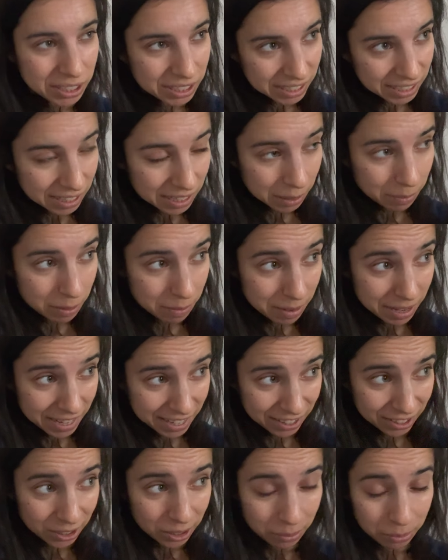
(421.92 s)
a tiny bit
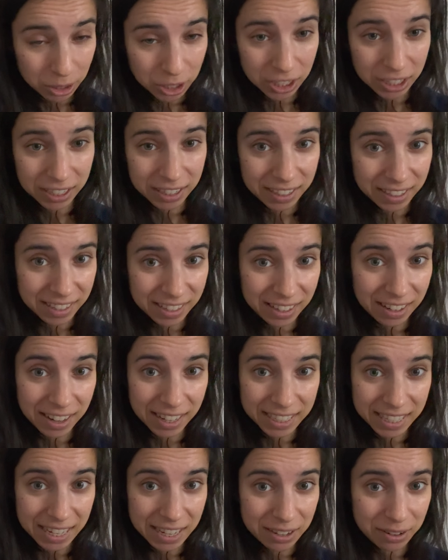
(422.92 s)
peckish, so I'm just gonna lie
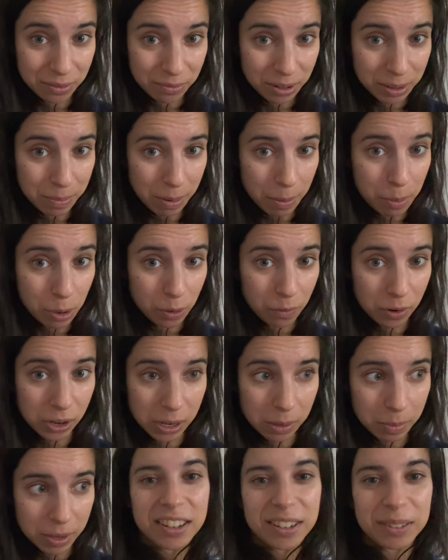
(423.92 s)
down, read my book for a
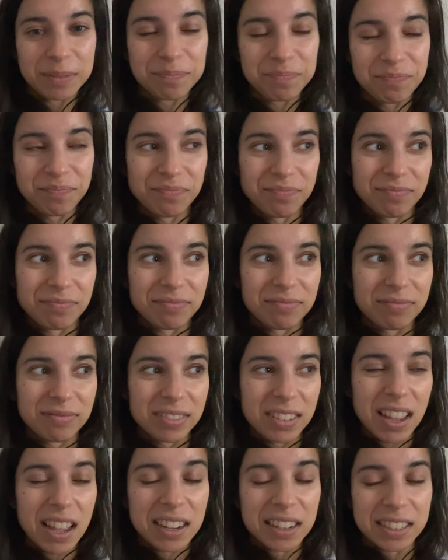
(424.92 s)
little bit.
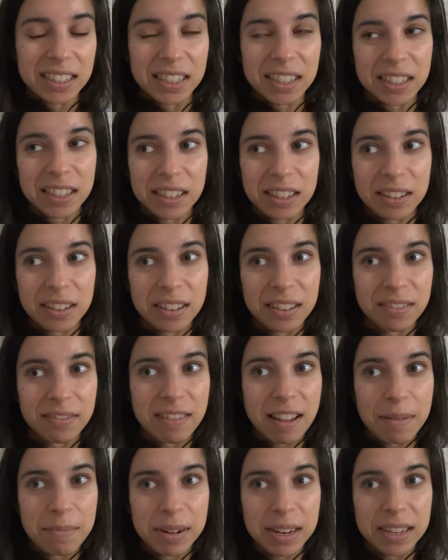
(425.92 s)
I could eat a
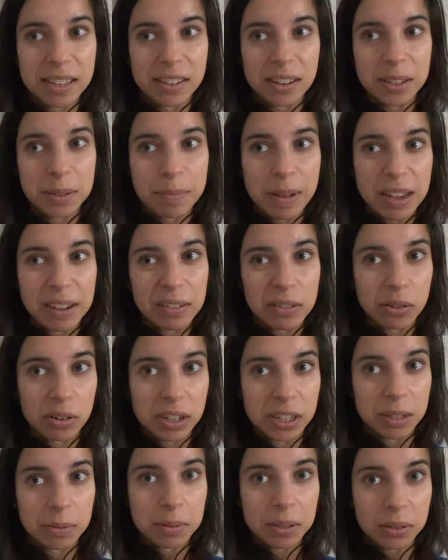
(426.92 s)
family-sized bag of
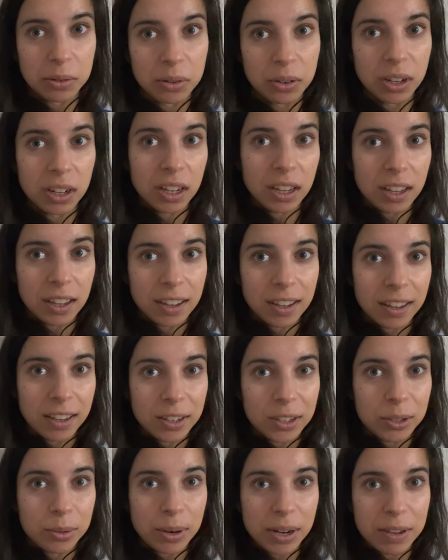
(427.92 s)
crisps or
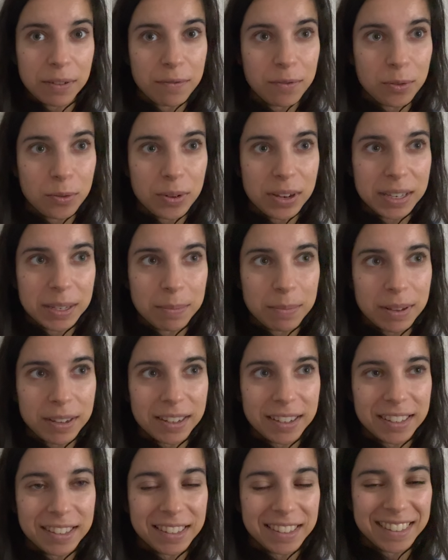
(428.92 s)
24
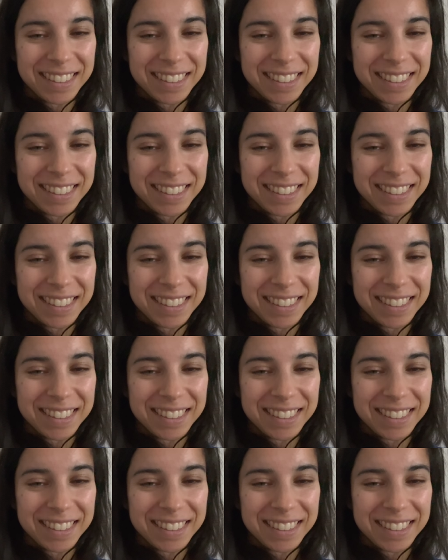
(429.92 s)
Weetabix.